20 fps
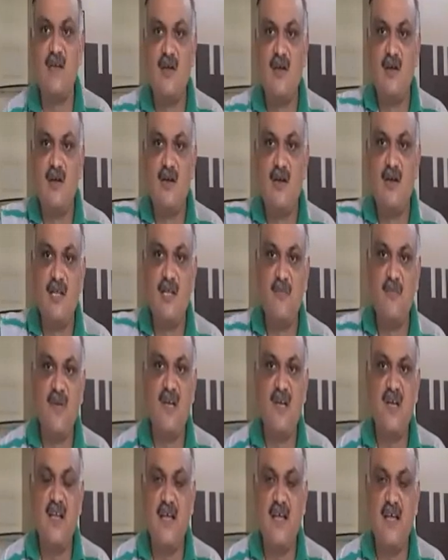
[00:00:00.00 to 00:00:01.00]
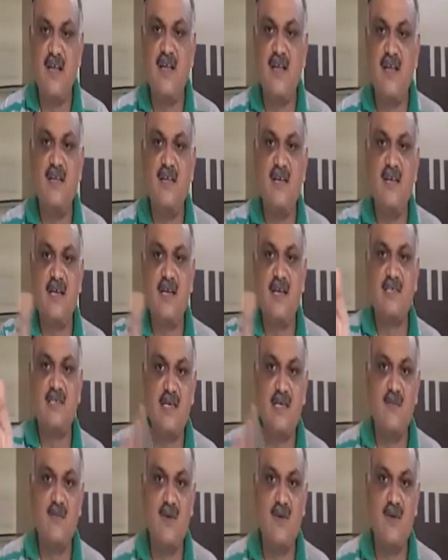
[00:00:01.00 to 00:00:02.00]
that typical
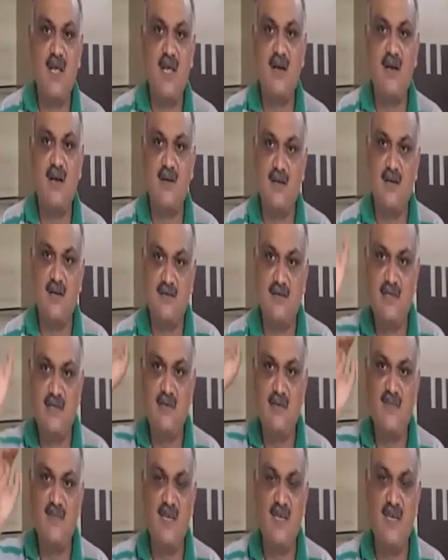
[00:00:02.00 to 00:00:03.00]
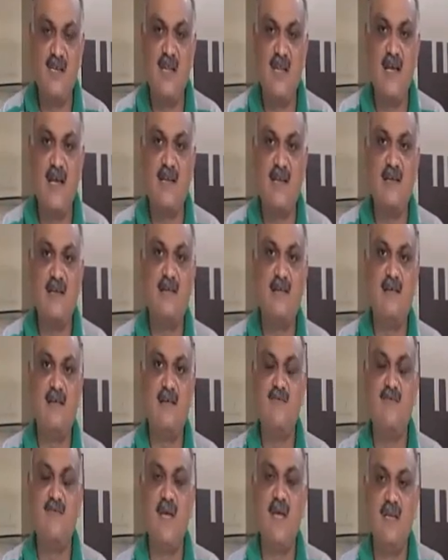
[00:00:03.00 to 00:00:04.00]
Arania example or something like
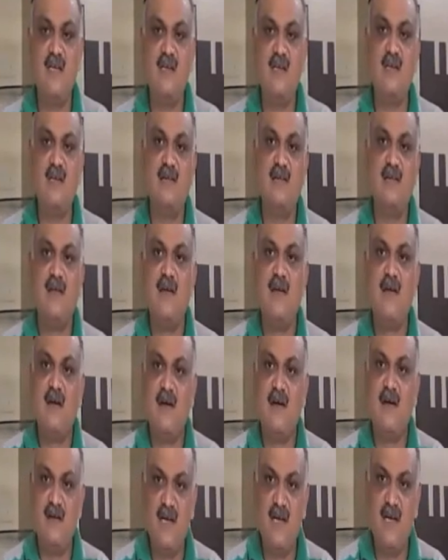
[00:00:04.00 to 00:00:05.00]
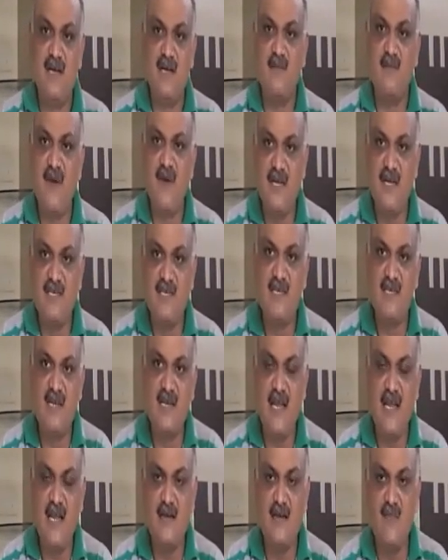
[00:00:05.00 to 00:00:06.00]
a very rare
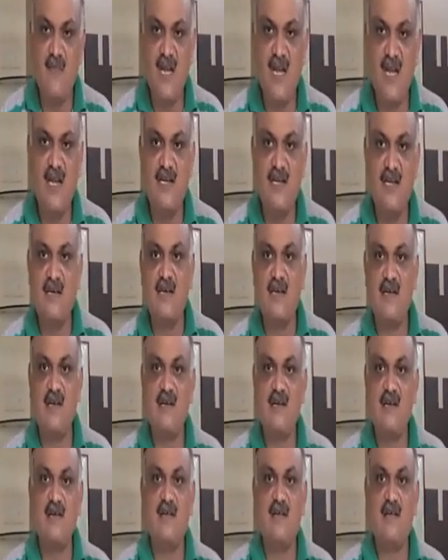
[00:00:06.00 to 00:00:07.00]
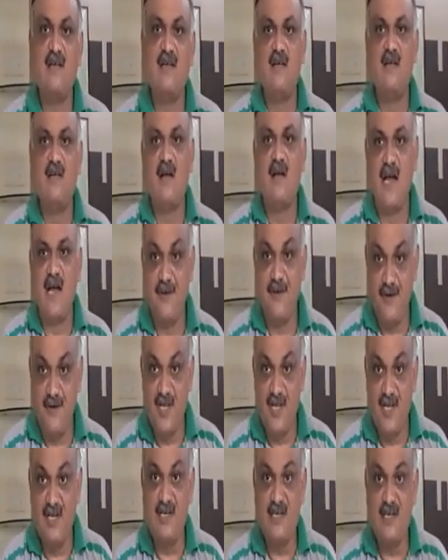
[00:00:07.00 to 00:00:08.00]
medicine like Baraita,
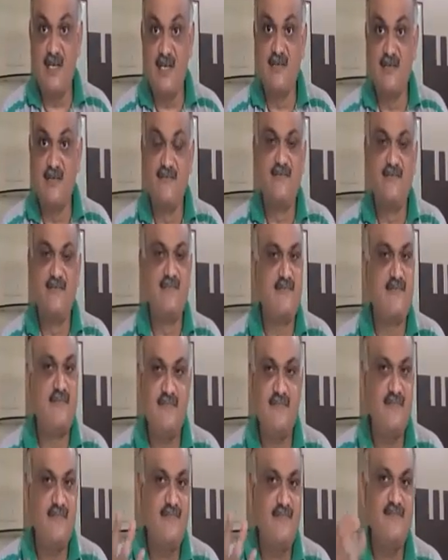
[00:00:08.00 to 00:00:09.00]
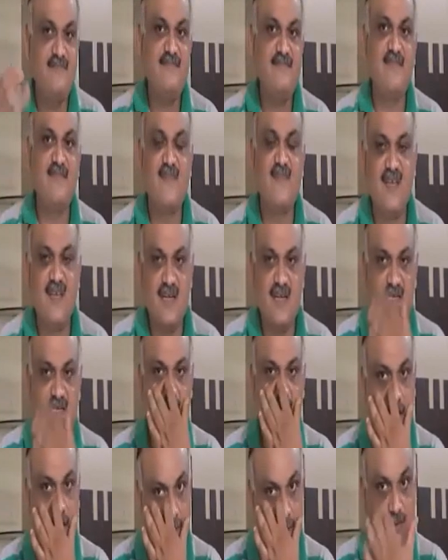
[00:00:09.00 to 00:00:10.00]
Iodata.
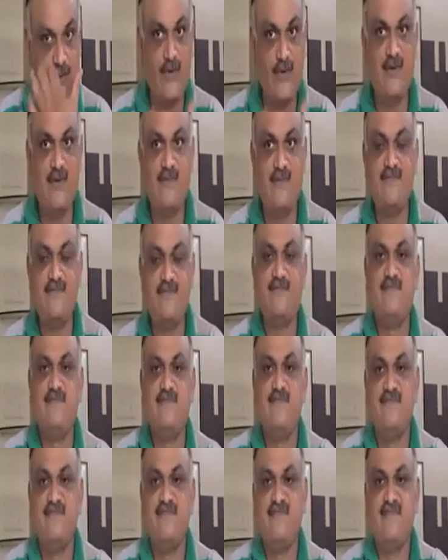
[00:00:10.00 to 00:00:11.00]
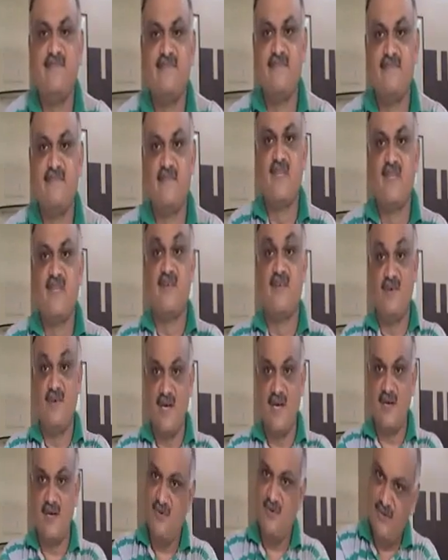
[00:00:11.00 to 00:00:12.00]
It's not good.
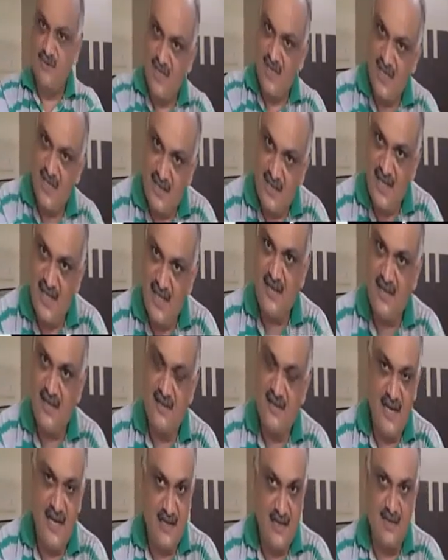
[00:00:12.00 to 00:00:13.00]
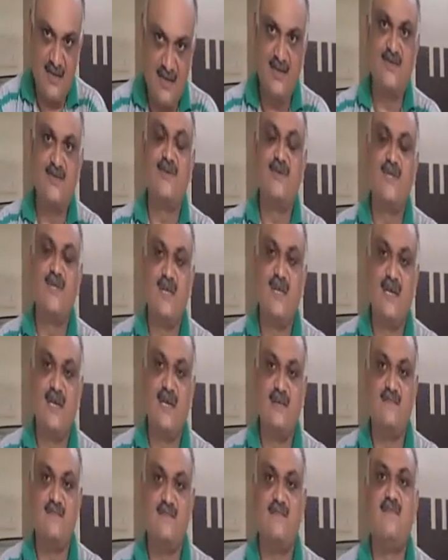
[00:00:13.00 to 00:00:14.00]
You have to think that also
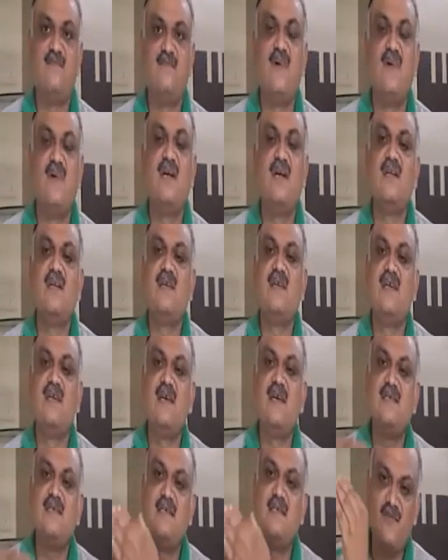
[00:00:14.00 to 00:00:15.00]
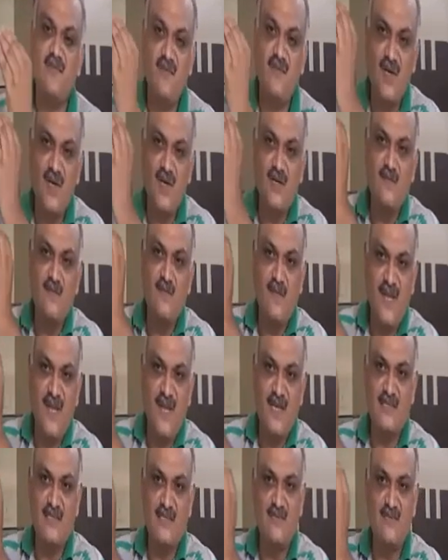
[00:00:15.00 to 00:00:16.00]
there, but it has in one
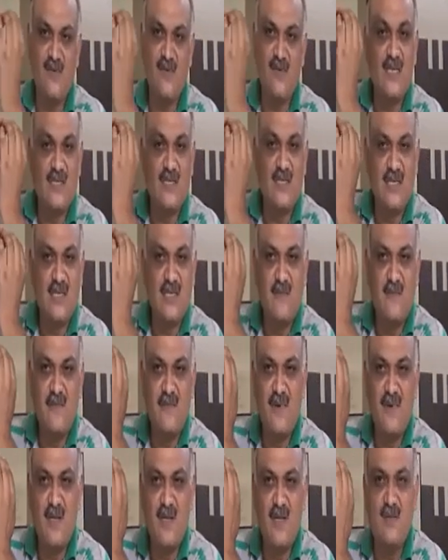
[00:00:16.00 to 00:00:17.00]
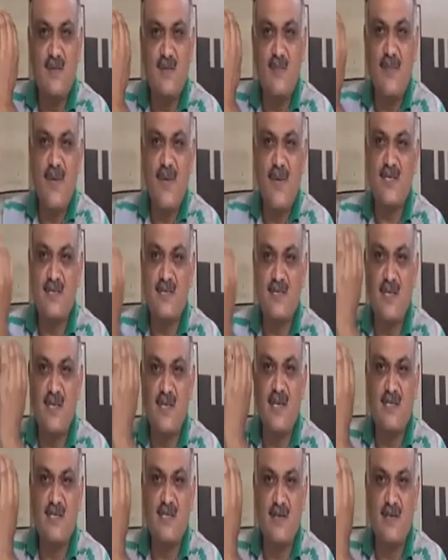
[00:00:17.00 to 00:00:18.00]
place, one simple
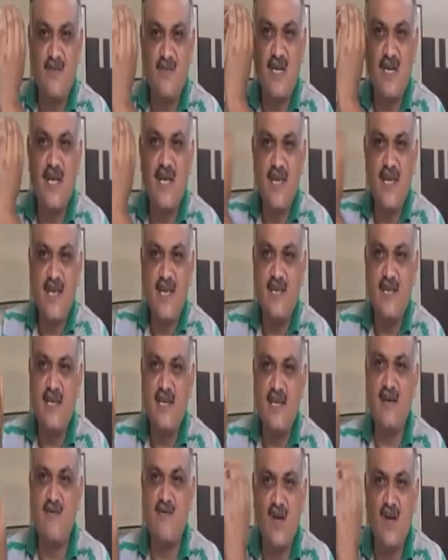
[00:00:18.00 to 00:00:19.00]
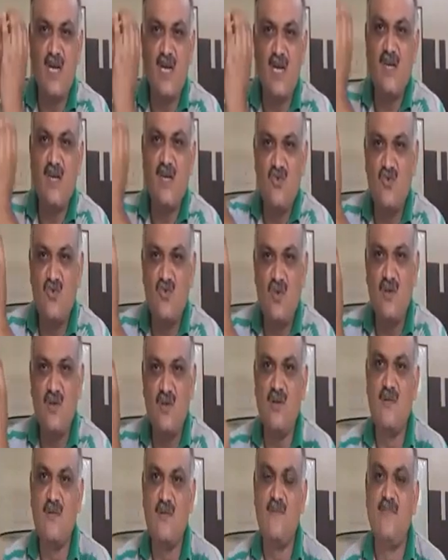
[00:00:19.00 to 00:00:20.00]
place. It's a one area, one
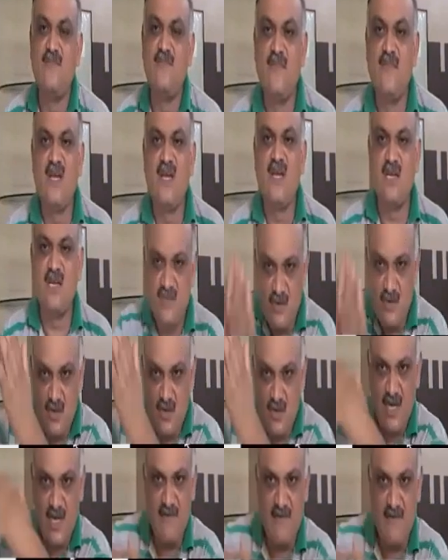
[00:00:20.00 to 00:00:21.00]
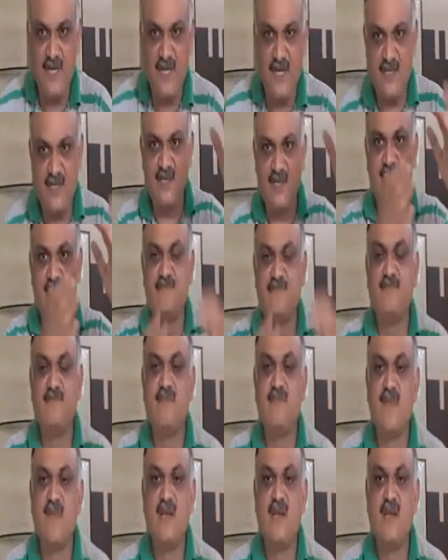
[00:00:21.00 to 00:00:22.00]
tool. It's not everything.
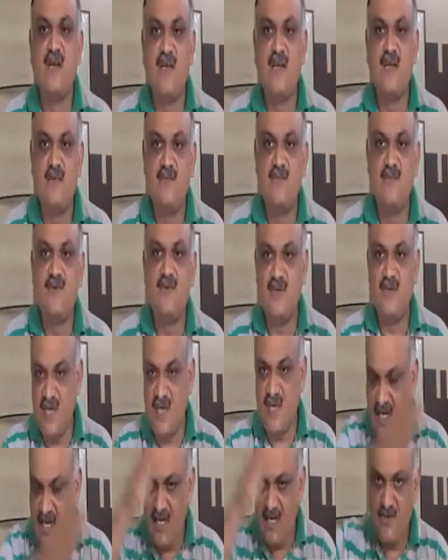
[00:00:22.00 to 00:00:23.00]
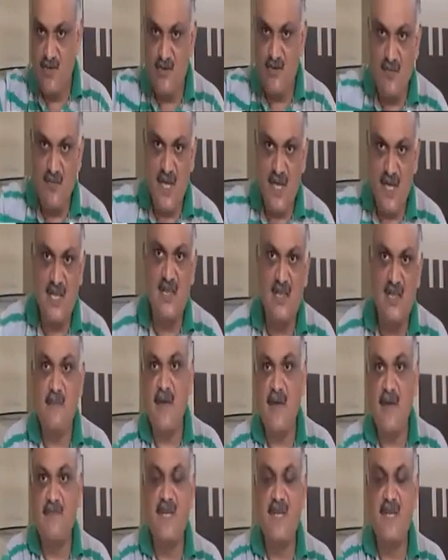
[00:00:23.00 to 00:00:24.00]
If you try to make
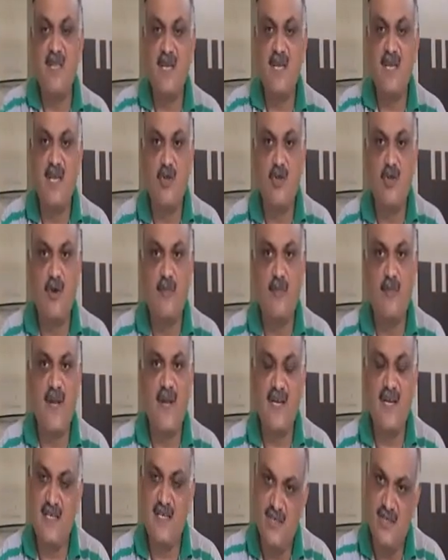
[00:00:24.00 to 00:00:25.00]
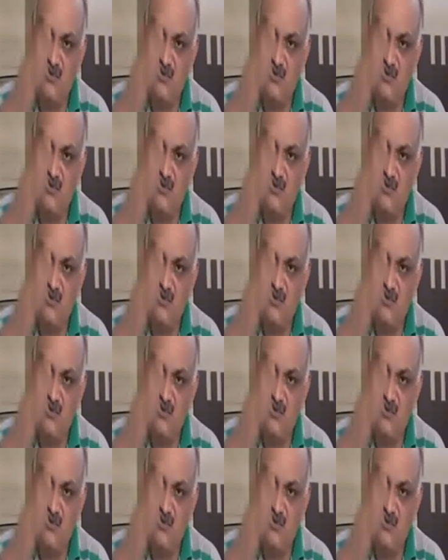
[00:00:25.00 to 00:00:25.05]
them everything in your